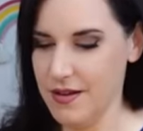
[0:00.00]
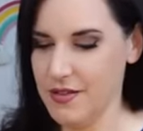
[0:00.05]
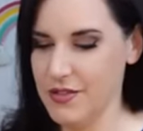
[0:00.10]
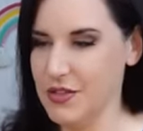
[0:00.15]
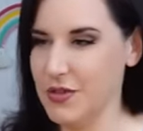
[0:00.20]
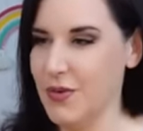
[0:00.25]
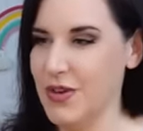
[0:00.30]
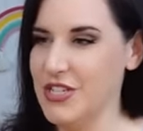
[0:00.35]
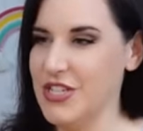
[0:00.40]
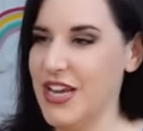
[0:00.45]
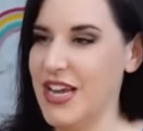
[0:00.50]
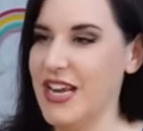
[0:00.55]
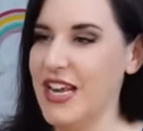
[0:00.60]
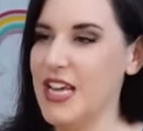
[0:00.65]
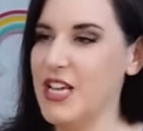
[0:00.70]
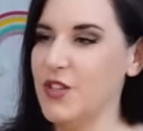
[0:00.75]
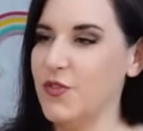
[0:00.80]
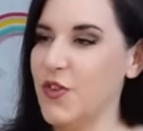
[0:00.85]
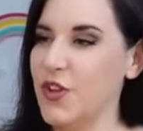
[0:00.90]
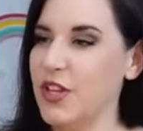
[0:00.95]
squishy. And
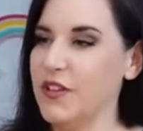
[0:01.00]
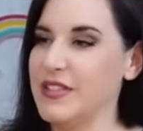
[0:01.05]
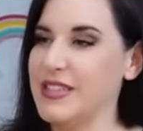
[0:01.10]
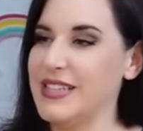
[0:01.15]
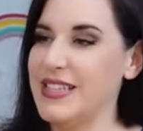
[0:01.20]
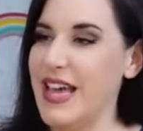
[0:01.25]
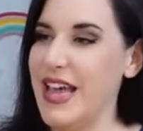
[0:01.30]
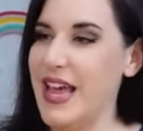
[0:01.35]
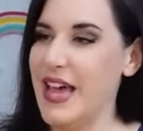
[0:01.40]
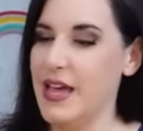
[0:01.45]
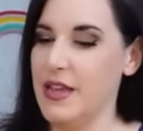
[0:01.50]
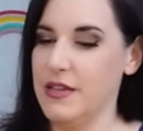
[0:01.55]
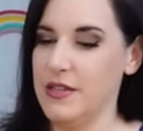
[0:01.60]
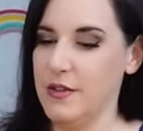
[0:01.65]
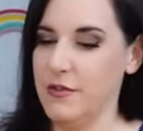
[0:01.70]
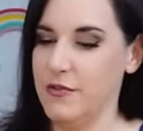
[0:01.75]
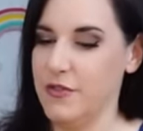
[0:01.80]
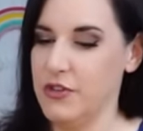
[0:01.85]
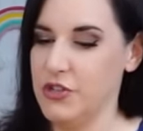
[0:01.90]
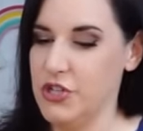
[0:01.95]
he's full of sand
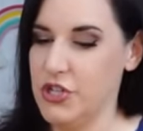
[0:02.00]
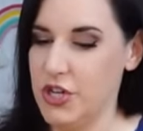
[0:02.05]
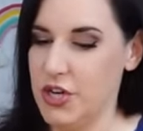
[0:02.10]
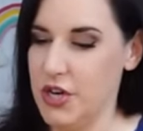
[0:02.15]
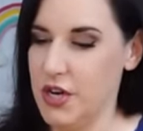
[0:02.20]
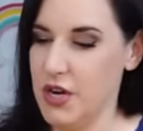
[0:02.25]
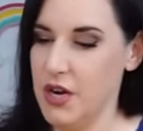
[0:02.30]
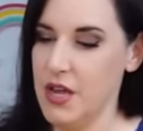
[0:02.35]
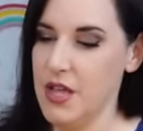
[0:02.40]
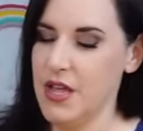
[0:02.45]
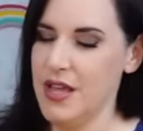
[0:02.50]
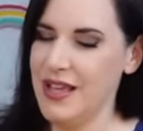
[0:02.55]
for sure.